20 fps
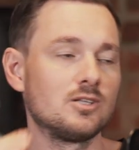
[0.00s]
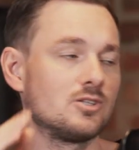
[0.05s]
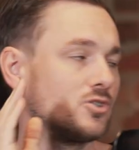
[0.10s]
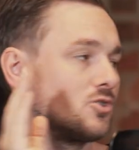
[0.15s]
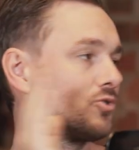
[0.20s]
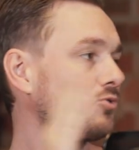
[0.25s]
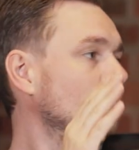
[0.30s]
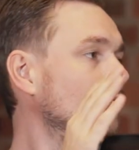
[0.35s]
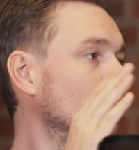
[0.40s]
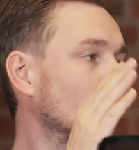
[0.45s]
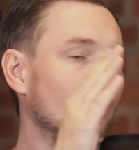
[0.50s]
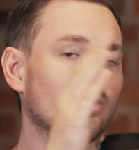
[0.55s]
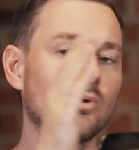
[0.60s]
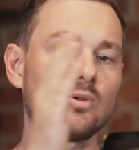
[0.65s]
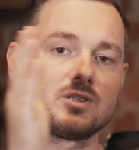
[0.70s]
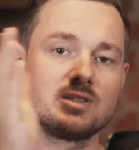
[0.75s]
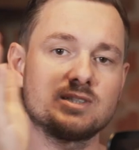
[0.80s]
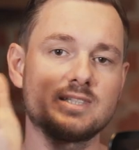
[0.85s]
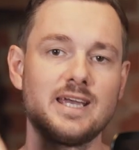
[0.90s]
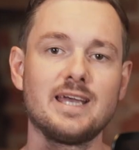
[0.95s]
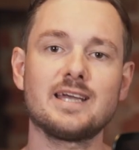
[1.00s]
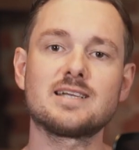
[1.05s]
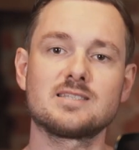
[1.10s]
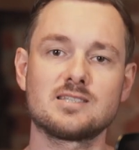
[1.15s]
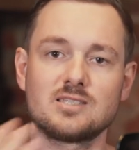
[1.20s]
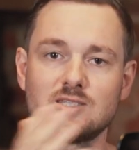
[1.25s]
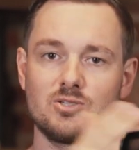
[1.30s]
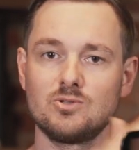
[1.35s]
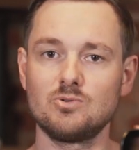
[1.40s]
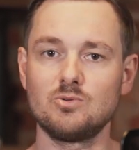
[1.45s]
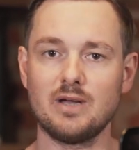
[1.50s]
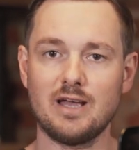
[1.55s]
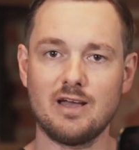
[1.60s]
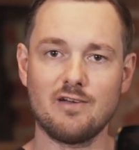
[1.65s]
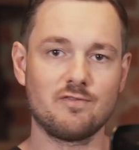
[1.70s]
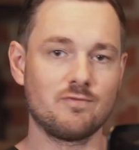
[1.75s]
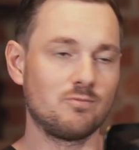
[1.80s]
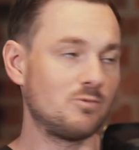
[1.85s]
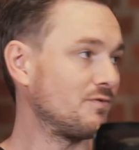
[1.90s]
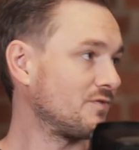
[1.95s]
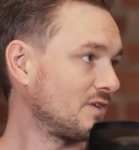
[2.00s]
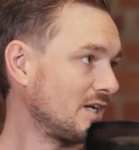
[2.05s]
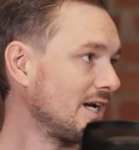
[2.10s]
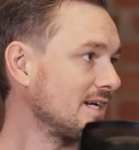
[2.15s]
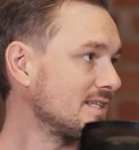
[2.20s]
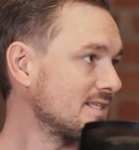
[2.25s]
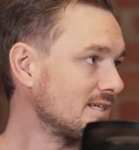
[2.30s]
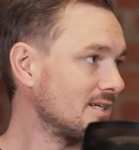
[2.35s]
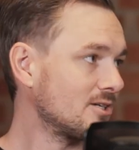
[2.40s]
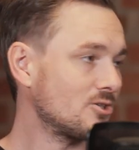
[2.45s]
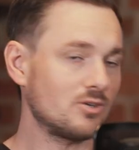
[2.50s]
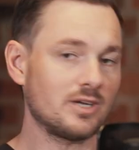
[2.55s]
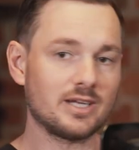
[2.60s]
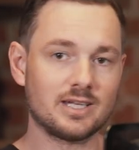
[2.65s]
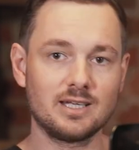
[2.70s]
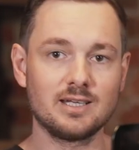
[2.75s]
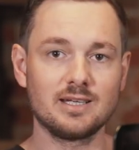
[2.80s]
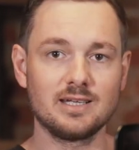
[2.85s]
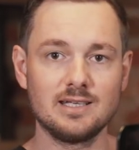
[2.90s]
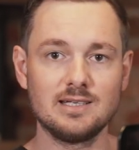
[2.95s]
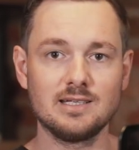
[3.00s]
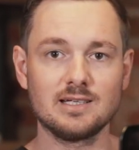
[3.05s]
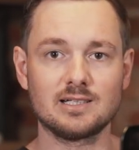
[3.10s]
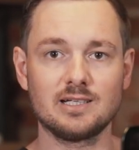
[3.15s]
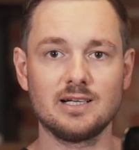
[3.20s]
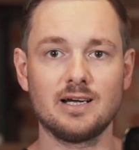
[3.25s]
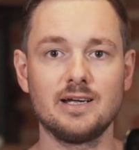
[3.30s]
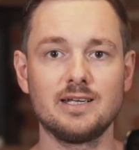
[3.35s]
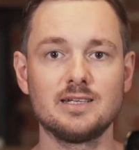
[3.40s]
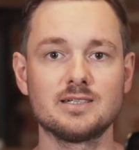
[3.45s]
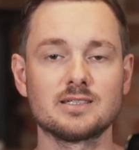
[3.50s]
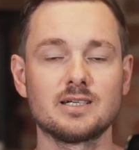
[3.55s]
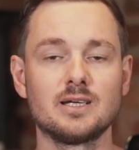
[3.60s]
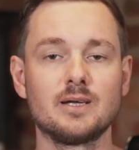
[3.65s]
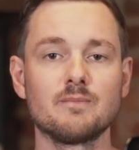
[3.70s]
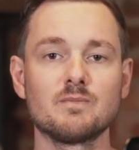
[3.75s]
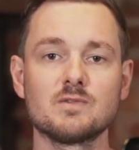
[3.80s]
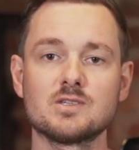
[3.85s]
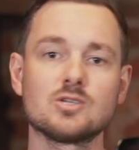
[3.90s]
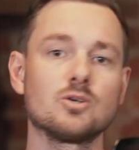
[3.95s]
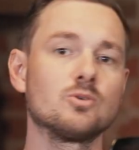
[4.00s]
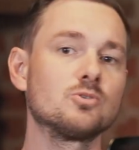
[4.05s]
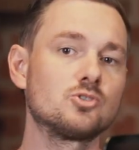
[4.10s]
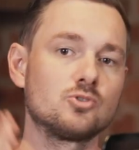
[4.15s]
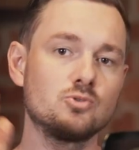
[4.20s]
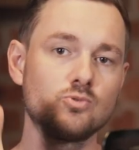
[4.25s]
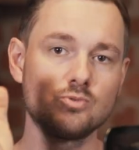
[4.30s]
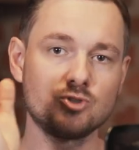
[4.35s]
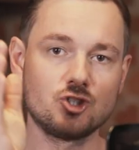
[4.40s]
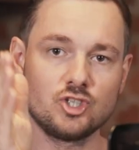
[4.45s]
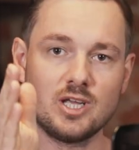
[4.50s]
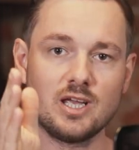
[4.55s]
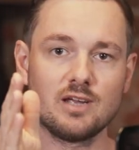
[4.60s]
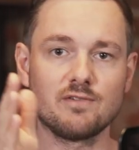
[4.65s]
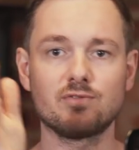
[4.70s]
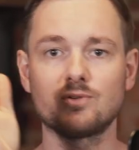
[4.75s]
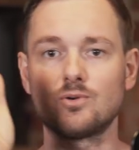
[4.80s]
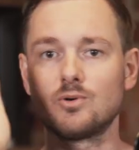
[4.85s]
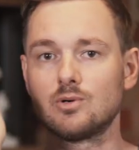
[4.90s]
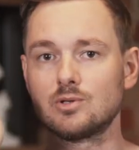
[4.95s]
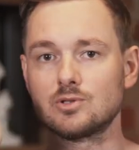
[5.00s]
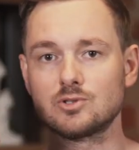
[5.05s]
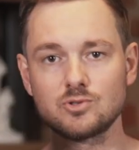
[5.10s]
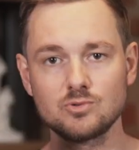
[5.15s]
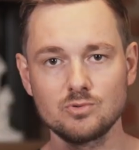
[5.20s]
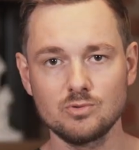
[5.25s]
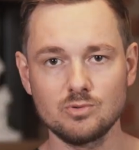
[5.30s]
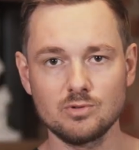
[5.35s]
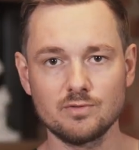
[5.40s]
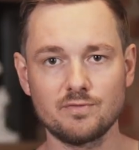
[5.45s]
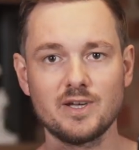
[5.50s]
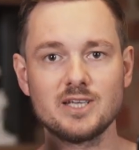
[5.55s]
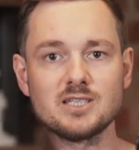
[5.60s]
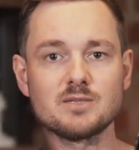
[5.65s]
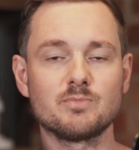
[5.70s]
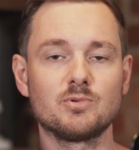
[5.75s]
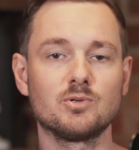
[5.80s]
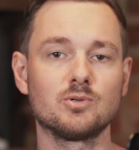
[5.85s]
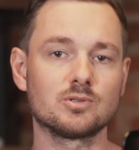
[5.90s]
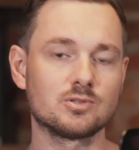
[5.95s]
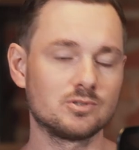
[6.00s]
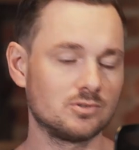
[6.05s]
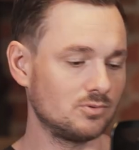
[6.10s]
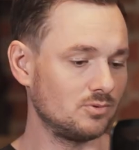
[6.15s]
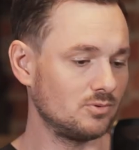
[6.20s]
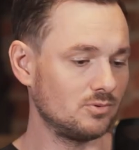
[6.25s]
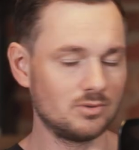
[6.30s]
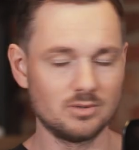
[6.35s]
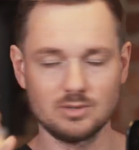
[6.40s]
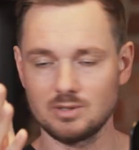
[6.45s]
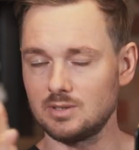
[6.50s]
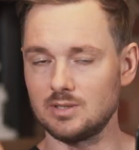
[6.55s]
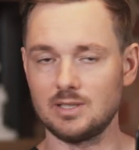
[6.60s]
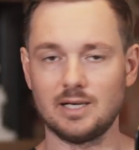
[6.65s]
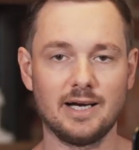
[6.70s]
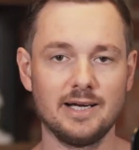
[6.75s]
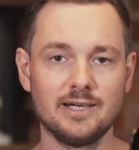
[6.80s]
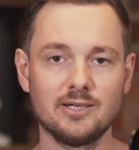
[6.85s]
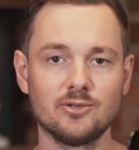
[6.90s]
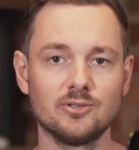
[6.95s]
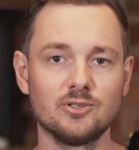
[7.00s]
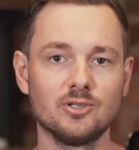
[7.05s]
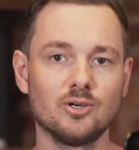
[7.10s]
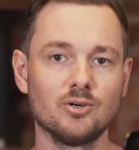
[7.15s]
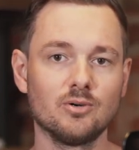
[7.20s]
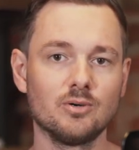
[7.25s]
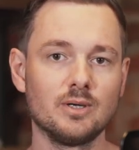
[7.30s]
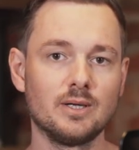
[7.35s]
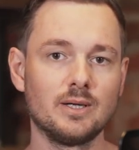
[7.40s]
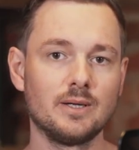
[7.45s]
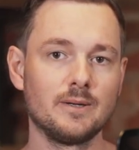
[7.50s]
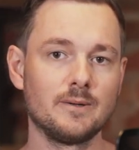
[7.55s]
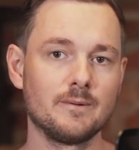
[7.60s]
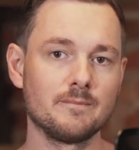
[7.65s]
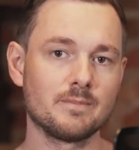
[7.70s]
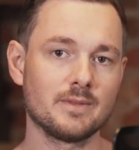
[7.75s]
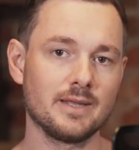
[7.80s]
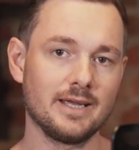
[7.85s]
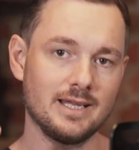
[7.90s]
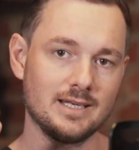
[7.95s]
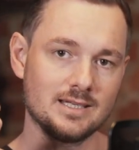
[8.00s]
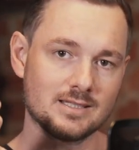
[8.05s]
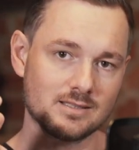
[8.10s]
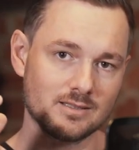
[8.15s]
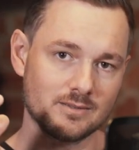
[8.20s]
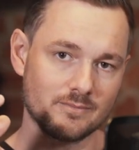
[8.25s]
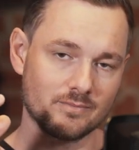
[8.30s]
to all the tags you have with client-side tracking in the client. So to GA4, to Facebook, to I don't know. And